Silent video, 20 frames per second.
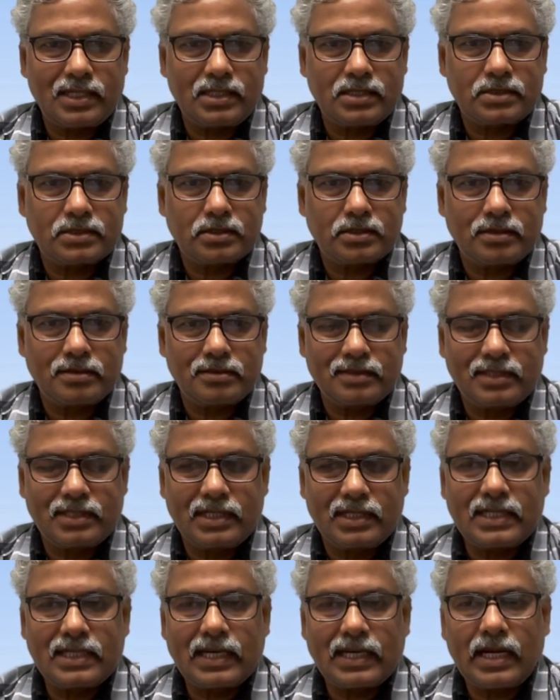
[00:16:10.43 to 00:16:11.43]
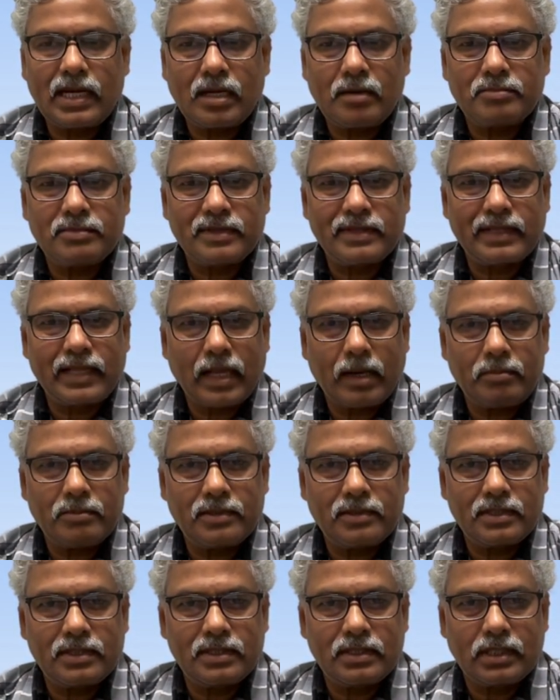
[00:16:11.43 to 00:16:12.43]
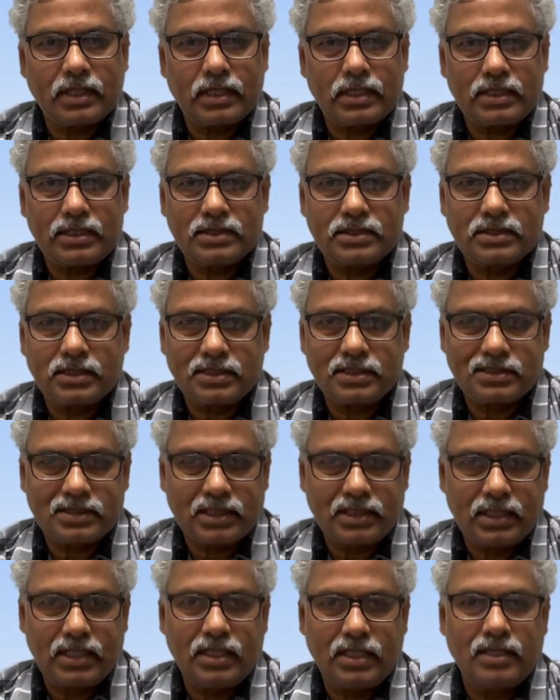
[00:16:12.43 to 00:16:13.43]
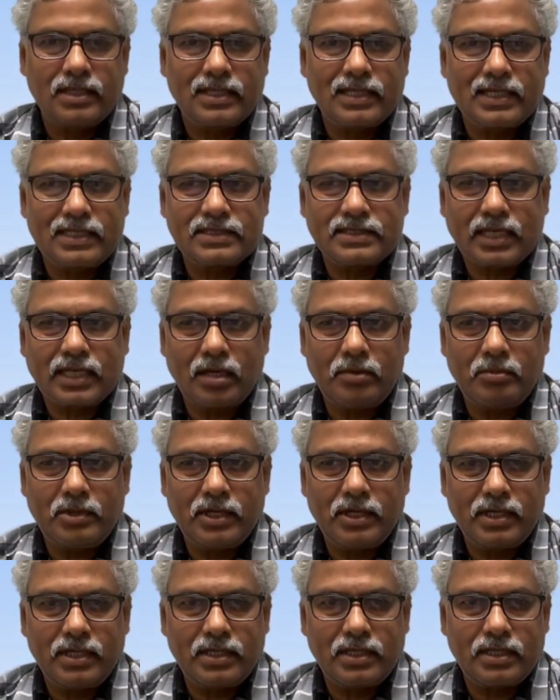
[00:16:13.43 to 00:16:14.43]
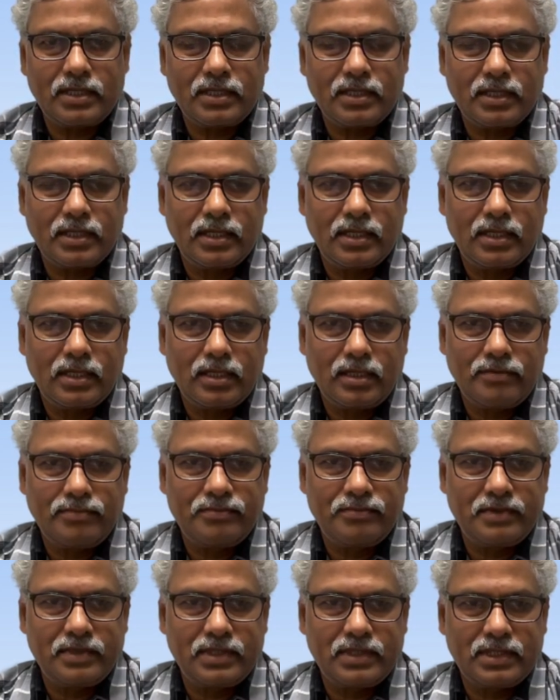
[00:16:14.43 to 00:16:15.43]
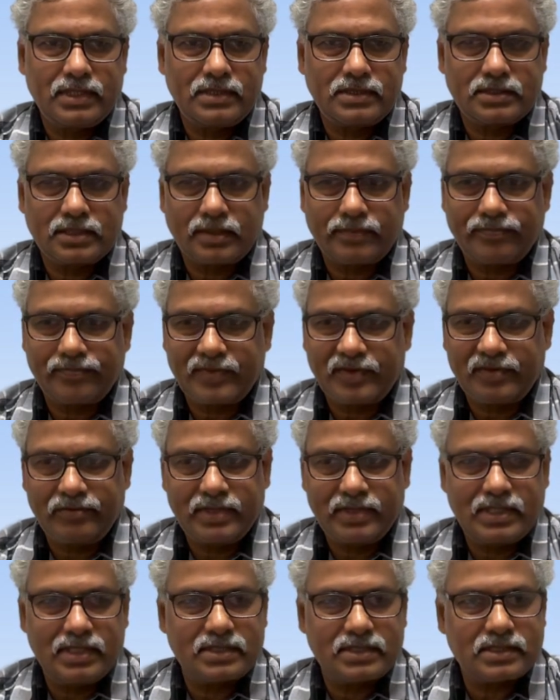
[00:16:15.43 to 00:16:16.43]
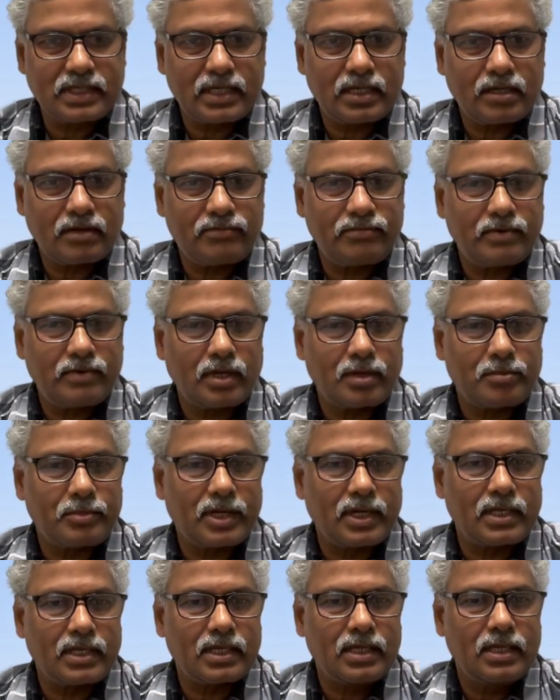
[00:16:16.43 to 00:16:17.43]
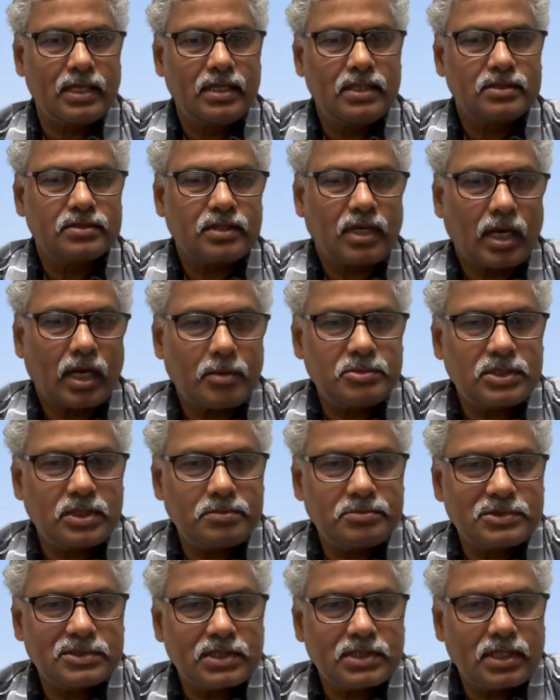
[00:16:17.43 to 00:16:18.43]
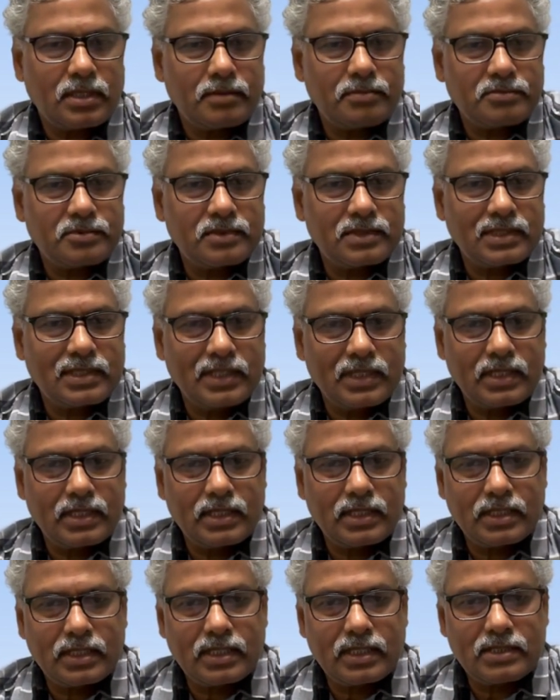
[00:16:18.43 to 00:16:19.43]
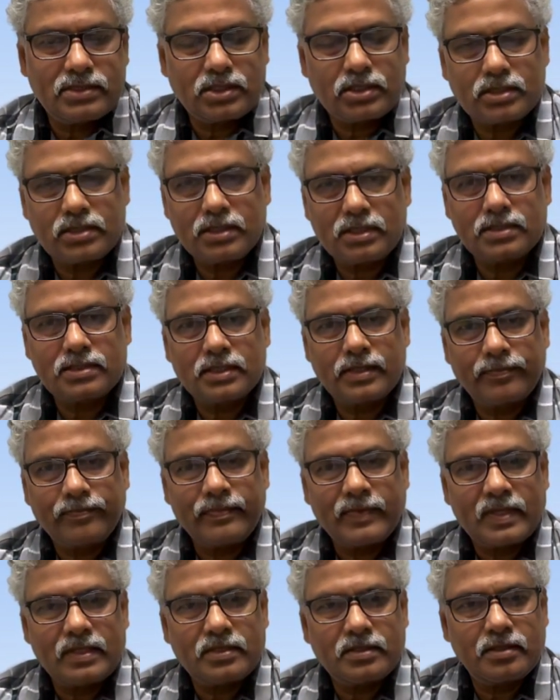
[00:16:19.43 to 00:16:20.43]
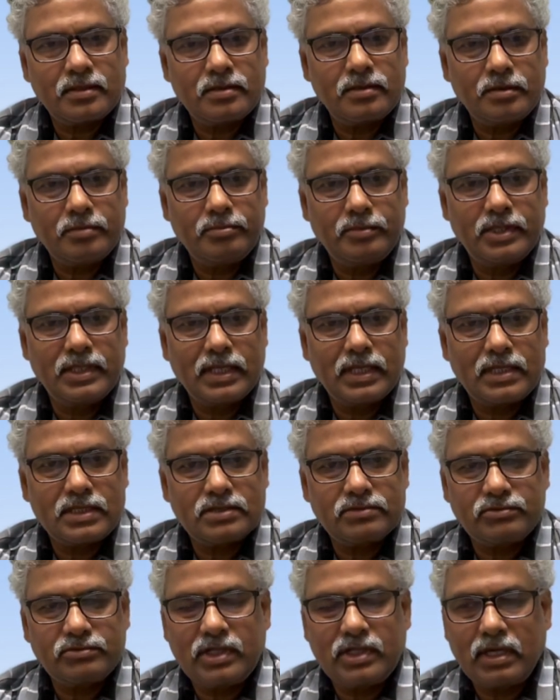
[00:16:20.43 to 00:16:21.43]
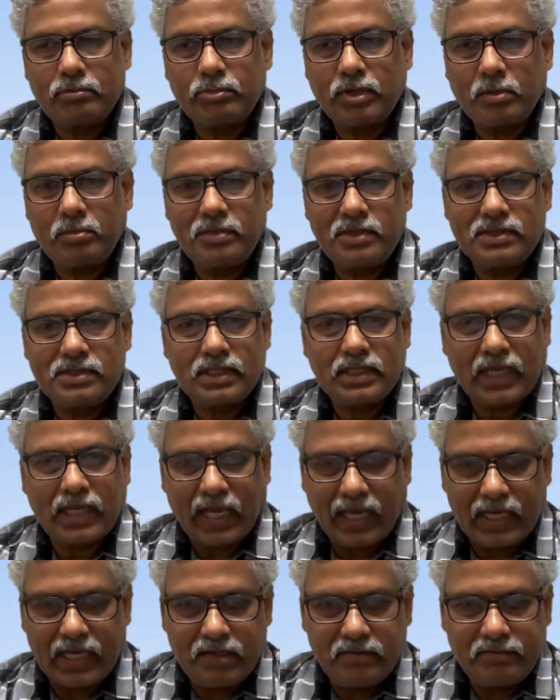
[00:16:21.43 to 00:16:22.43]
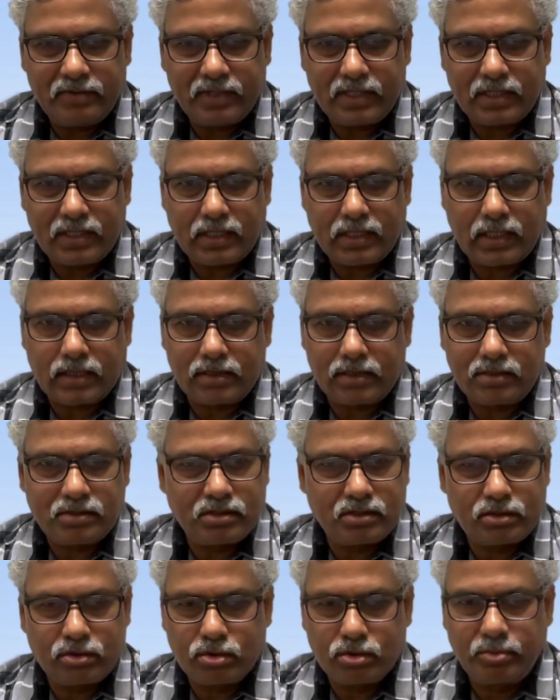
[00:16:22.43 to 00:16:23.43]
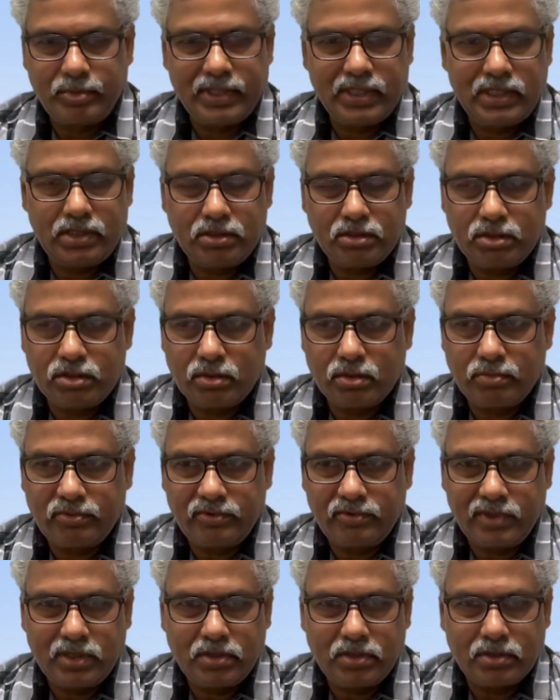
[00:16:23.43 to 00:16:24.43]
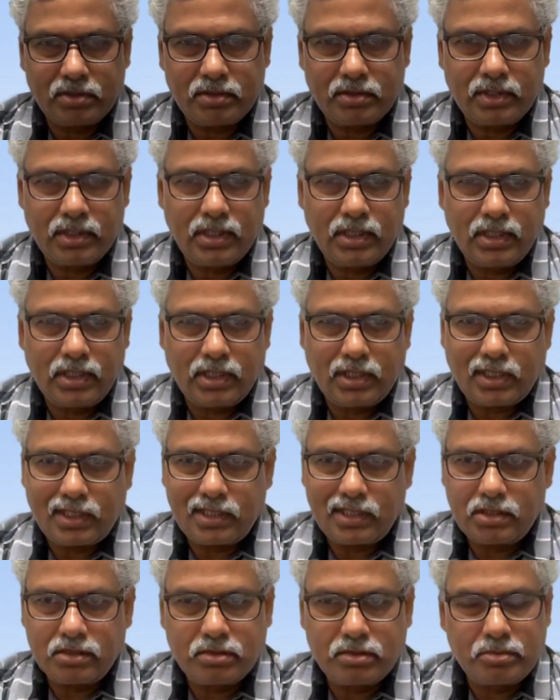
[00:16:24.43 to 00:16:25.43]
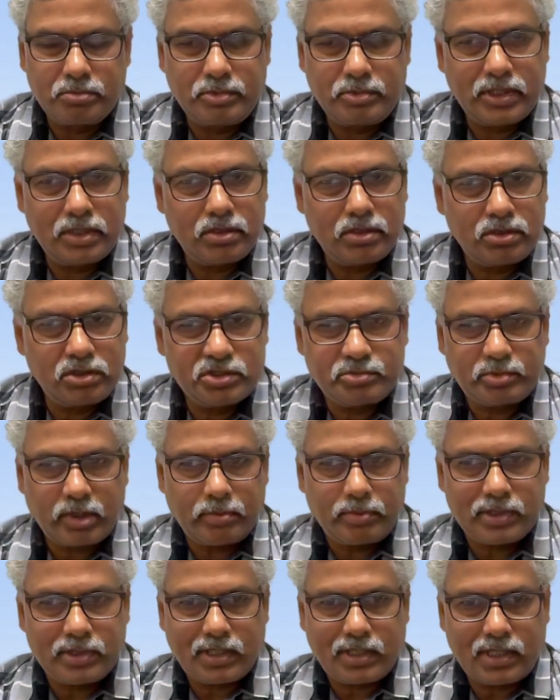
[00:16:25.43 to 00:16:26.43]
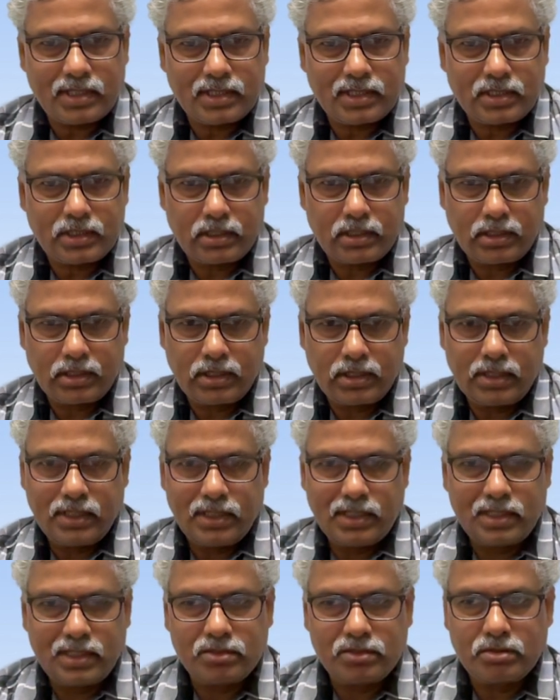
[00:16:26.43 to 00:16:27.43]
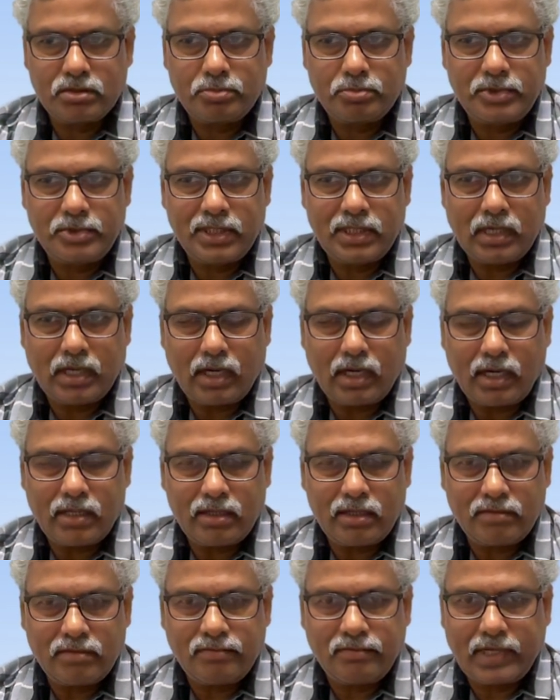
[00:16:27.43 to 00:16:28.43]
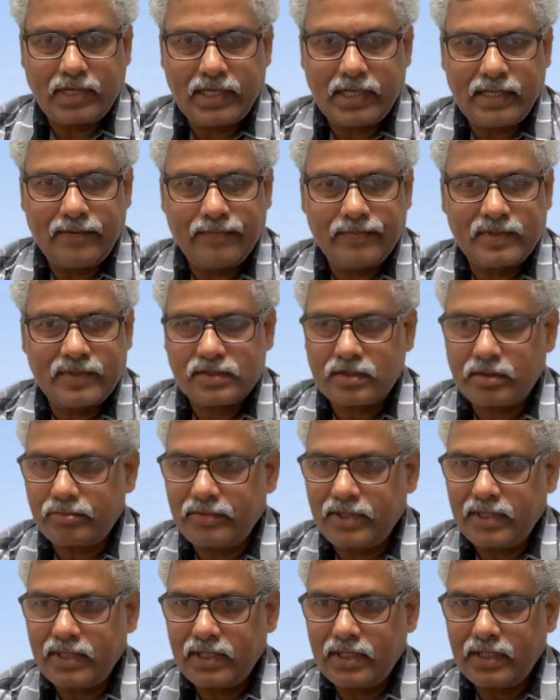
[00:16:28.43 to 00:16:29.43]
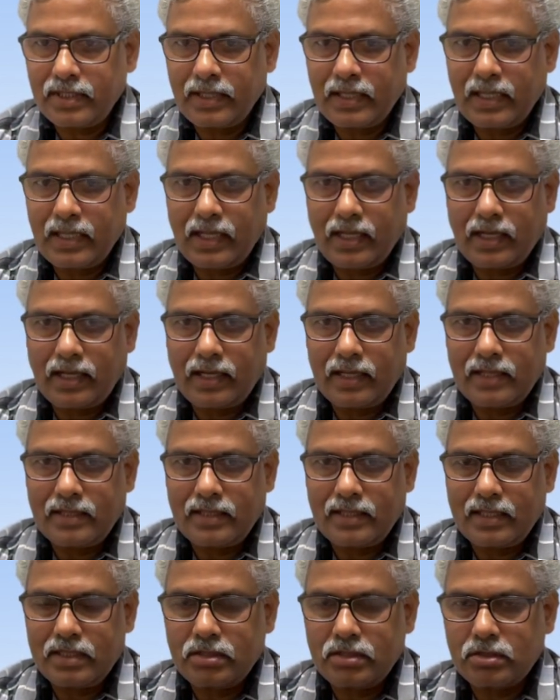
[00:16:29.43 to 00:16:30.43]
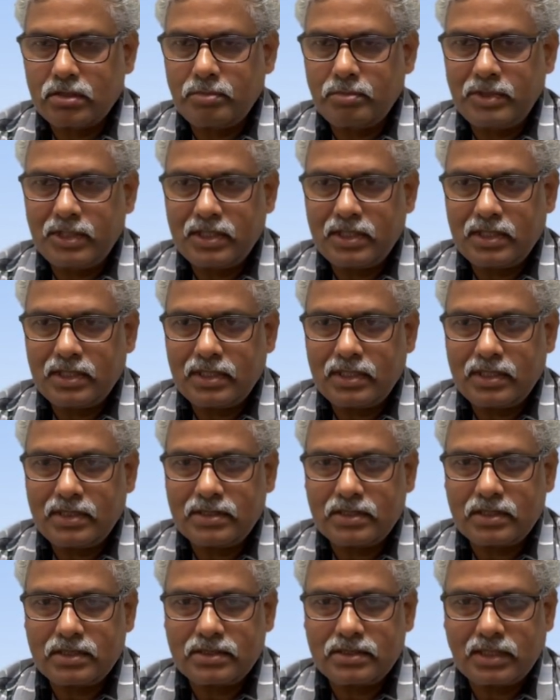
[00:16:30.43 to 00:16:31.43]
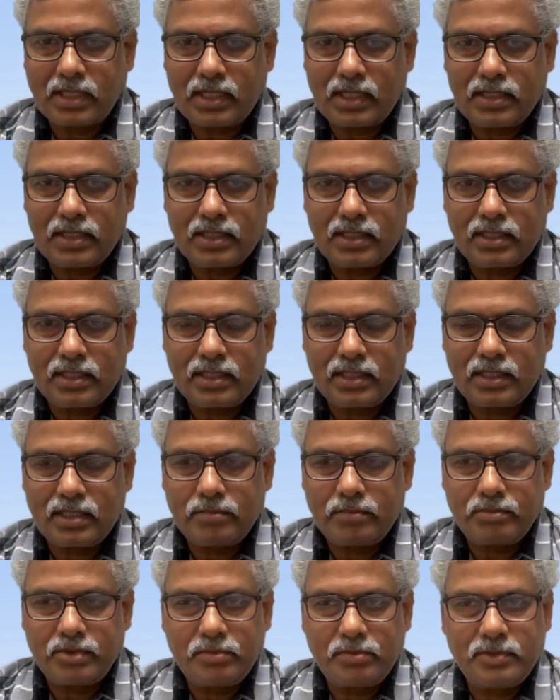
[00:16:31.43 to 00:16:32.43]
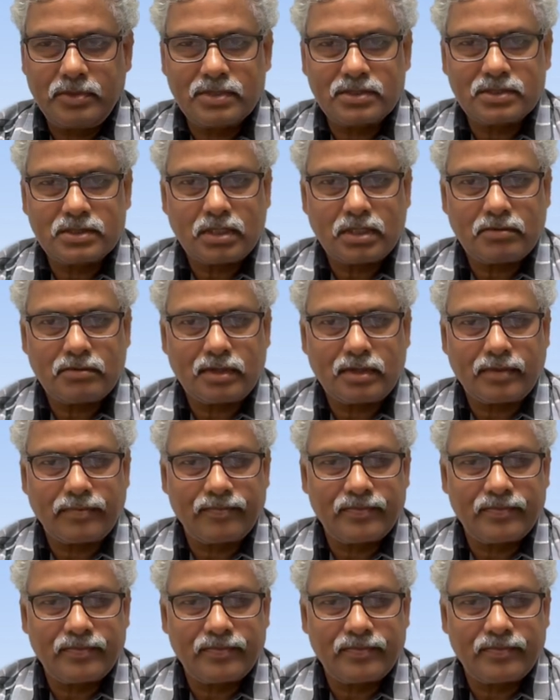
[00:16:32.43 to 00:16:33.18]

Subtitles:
So that kind of theft in the research gets eliminated if it is with this kind of format. So absence of theoretical journals. So because we are publishing anywhere, like it could be YouTube video, or it could be a newspaper article, it could be an audio file somewhere, and it could be a research article in a preprint server.